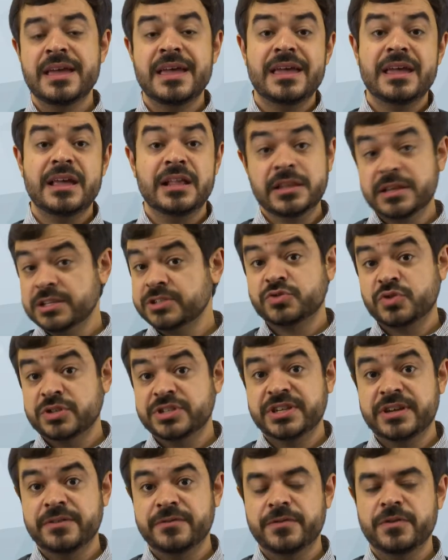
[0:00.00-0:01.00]

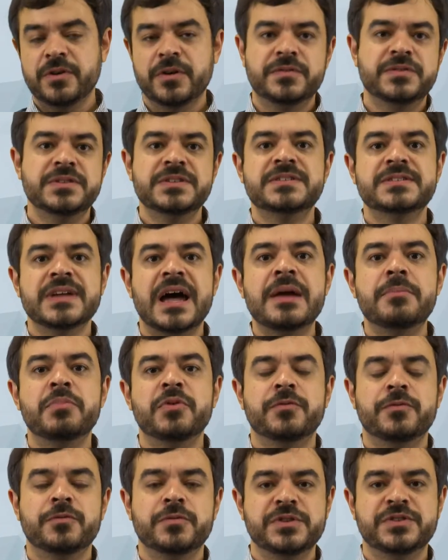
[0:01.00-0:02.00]
Illustrative of this type
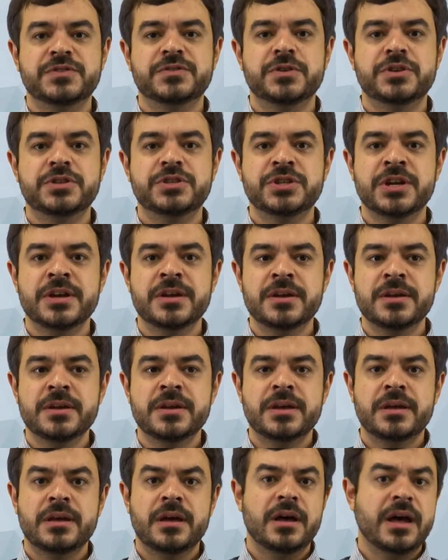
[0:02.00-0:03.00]
of research,
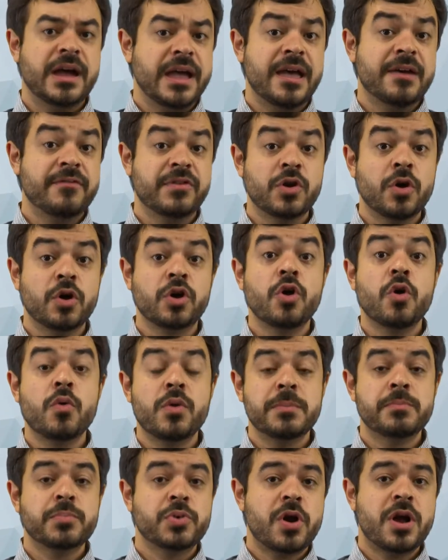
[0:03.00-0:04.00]
I have an
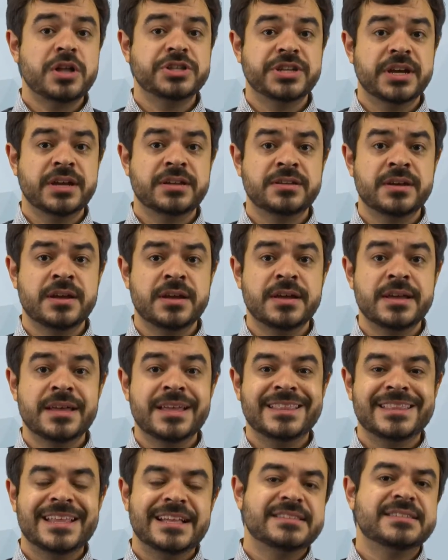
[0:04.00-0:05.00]
ongoing project
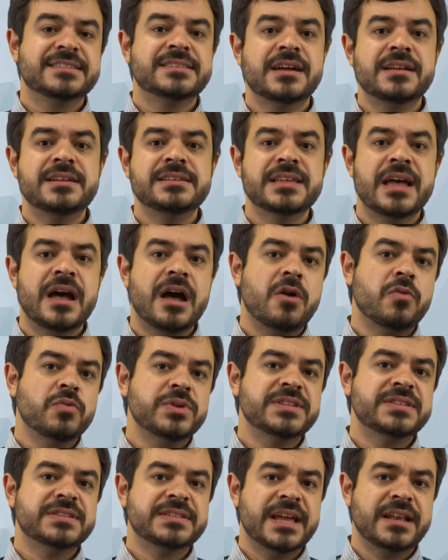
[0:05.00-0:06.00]
that studies how we
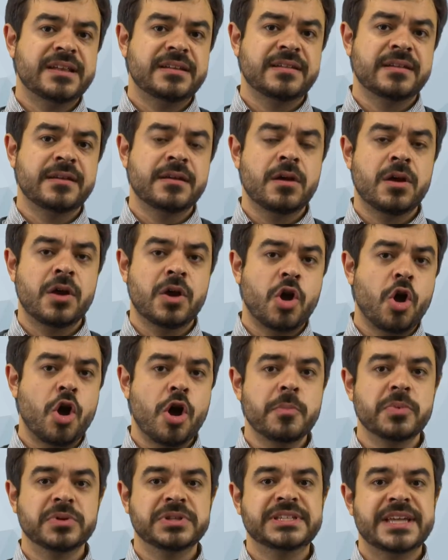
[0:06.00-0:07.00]
set
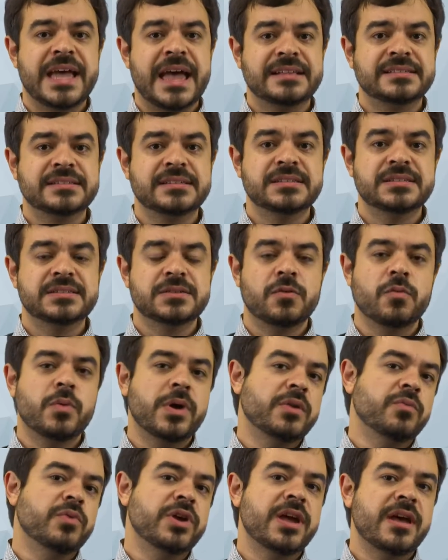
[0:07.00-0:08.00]
carbon taxes
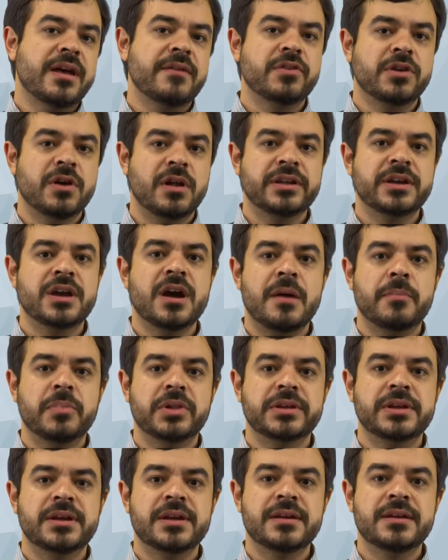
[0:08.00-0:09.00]
when we have an
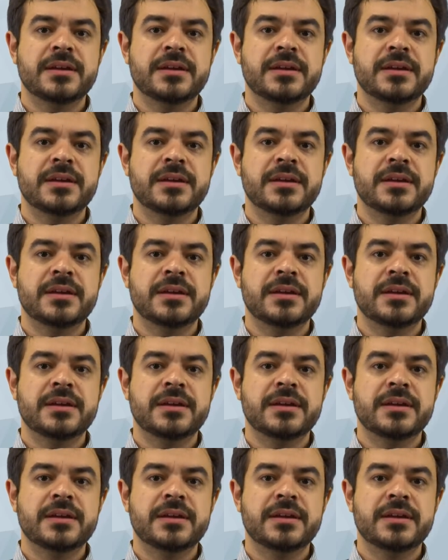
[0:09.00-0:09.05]
oligopoly.